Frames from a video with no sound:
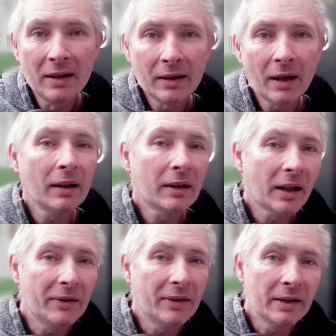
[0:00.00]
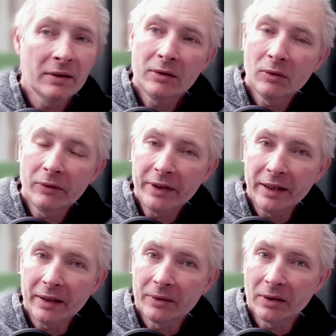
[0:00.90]
color coding your
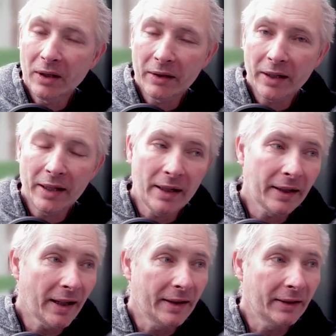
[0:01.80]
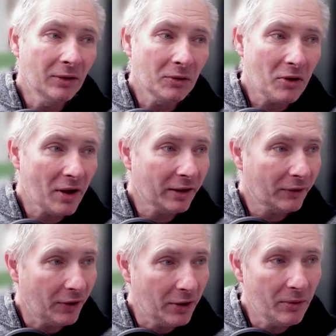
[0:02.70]
videos okay and again it's not
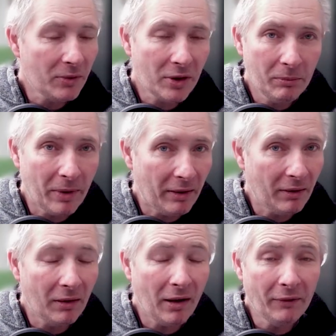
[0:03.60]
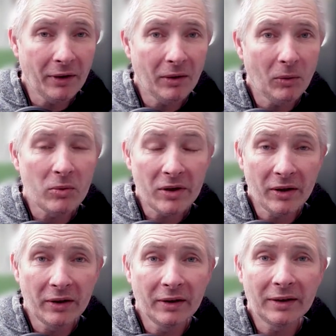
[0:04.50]
just for youtube there are other
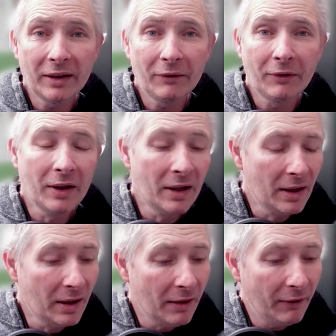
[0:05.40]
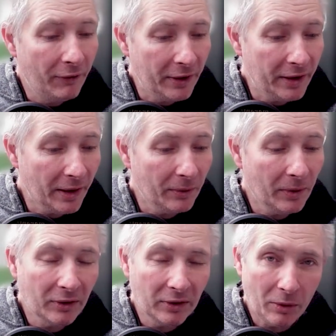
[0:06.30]
alternative video
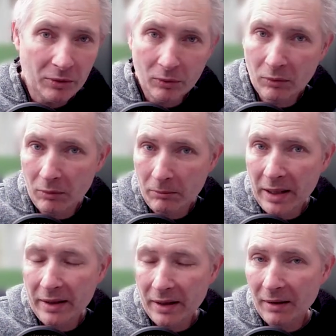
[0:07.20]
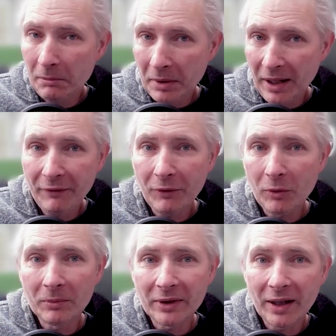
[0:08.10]
social media
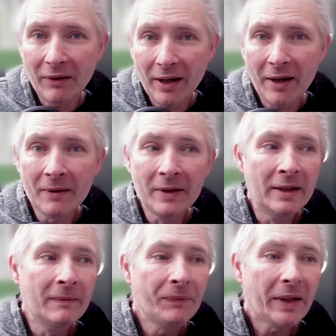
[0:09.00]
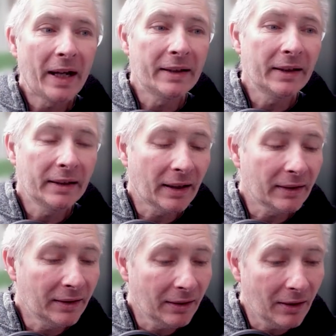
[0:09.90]
platforms out there and it
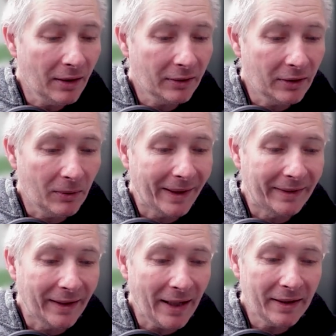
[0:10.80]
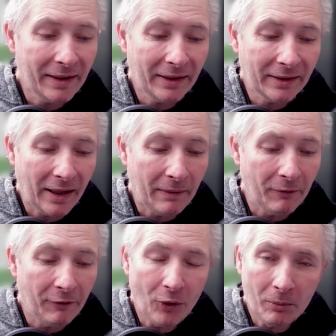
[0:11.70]
doesn't hurt to do exactly the same
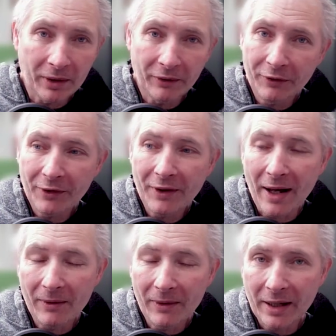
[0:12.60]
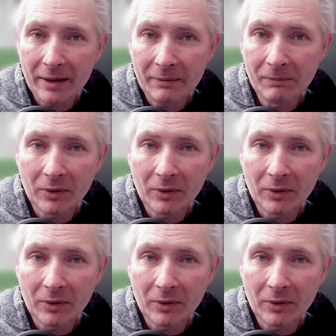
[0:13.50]
formula for that okay